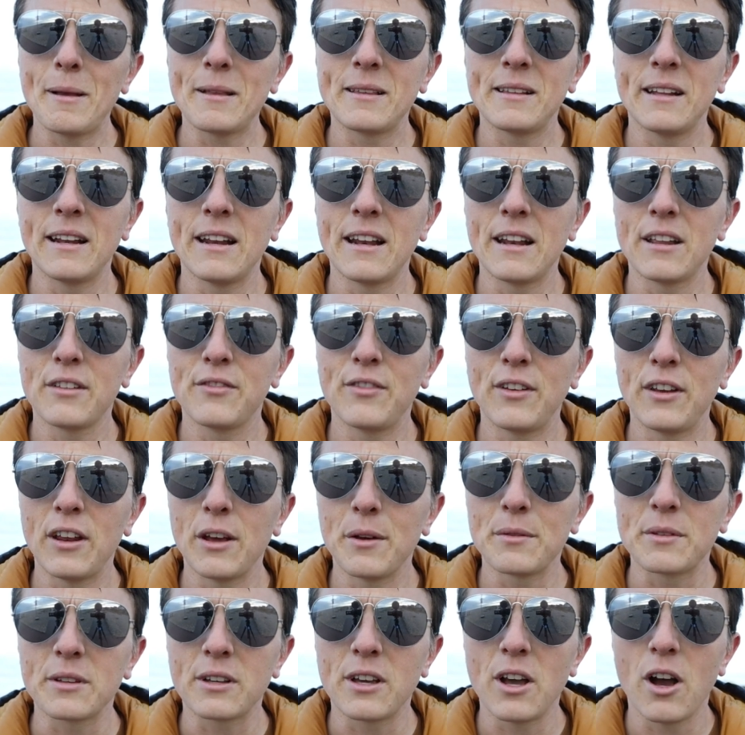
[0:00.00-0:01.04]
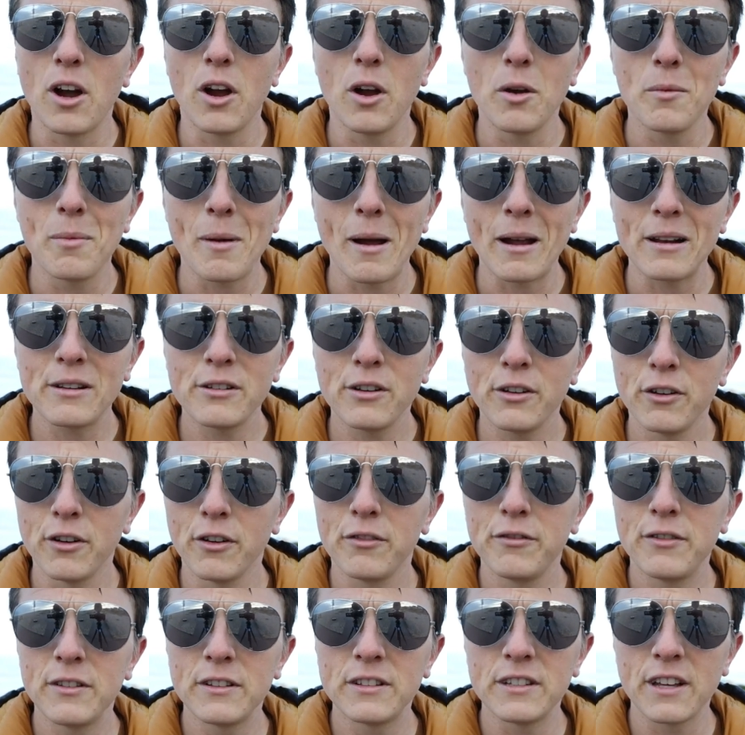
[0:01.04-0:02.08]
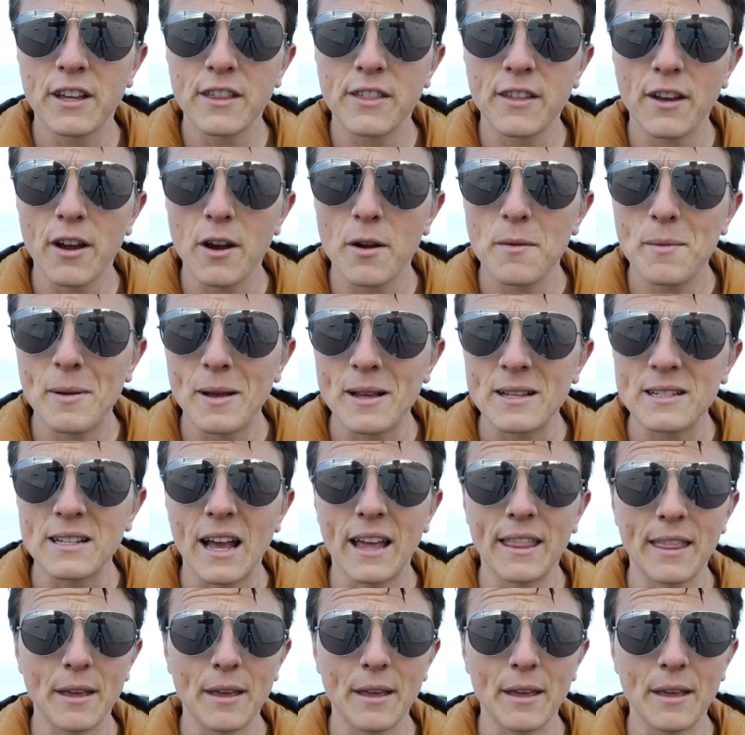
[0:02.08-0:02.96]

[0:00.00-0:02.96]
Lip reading: person in this video is a chiropractor or a physiotherapist,